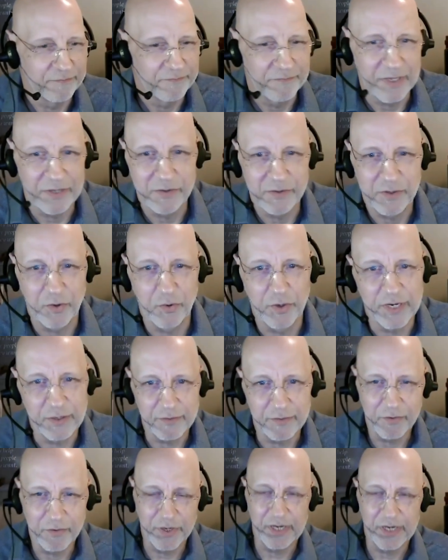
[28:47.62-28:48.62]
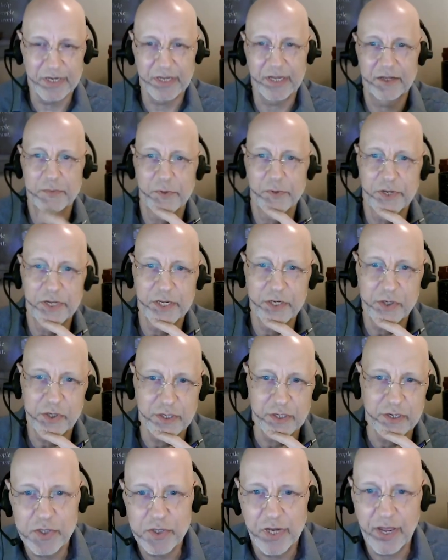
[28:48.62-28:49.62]
That's great
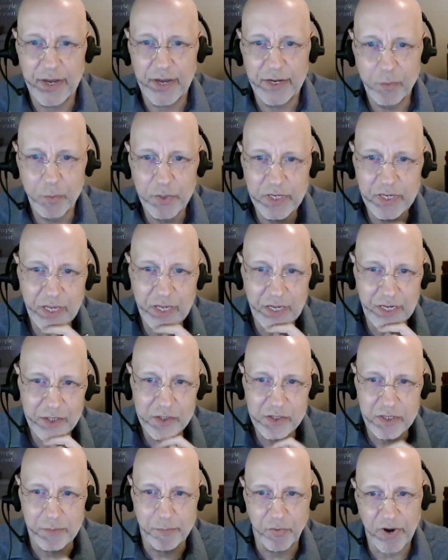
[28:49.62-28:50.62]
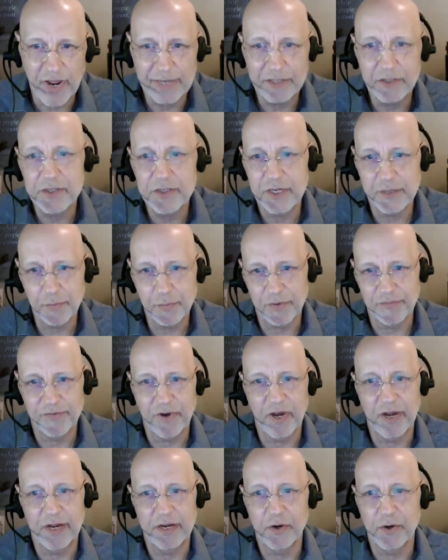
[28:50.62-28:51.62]
explanation. How do we engage the practicing
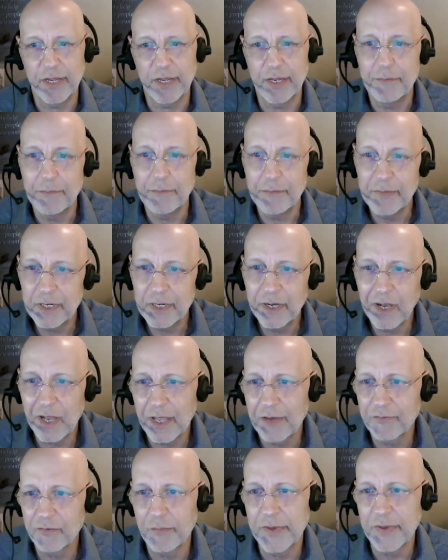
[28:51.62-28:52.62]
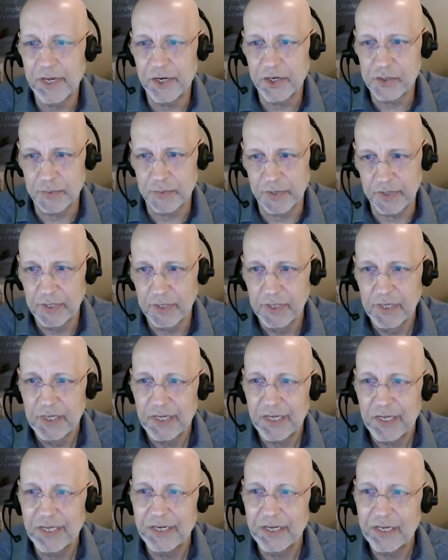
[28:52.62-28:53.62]
provider and mid-level management
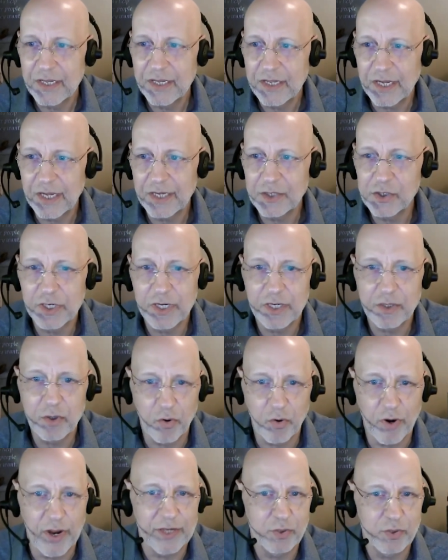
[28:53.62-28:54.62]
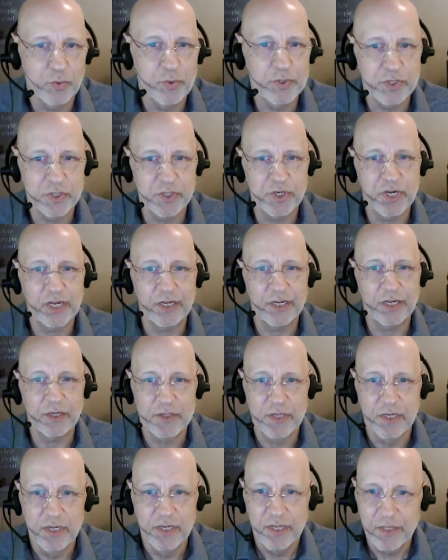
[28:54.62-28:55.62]
in engaging in grassroots change?
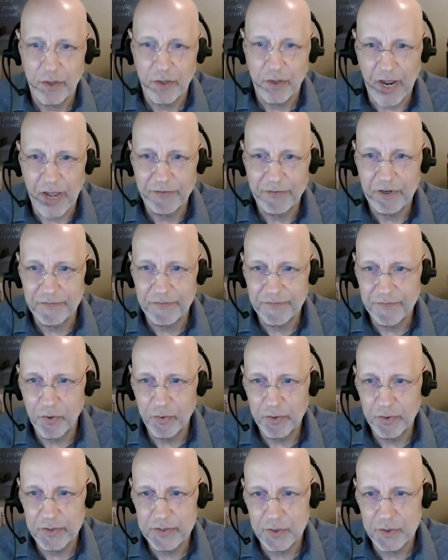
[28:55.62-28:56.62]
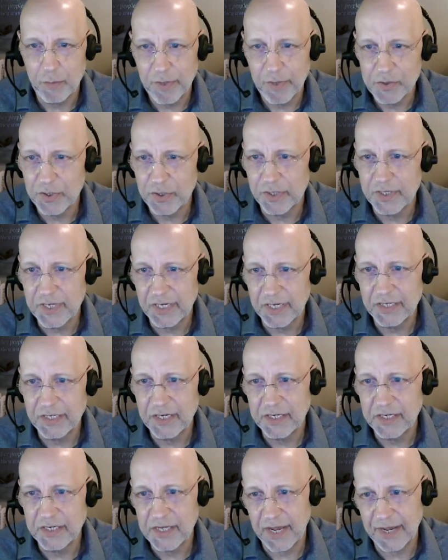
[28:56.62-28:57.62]
They are having a focus so much on
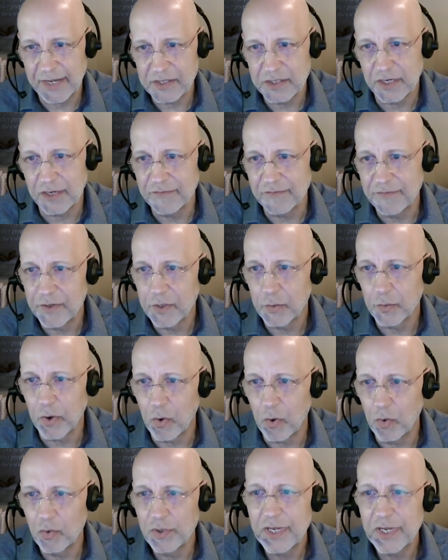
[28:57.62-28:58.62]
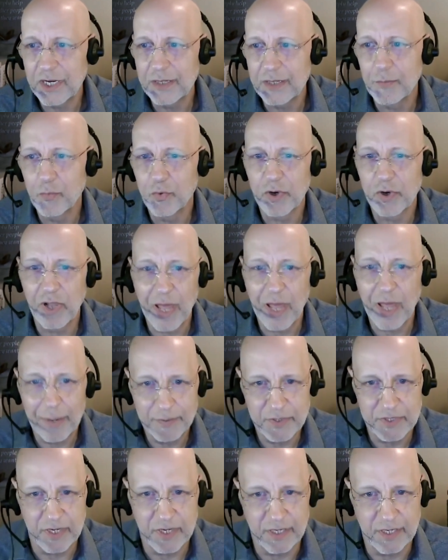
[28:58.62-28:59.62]
day-to-day tasks that I fear we're only getting more
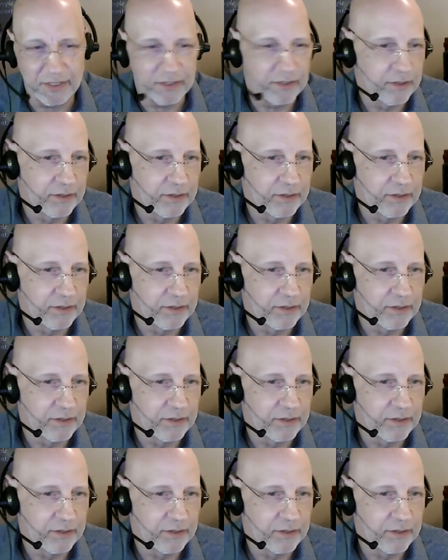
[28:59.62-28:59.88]
lopsided.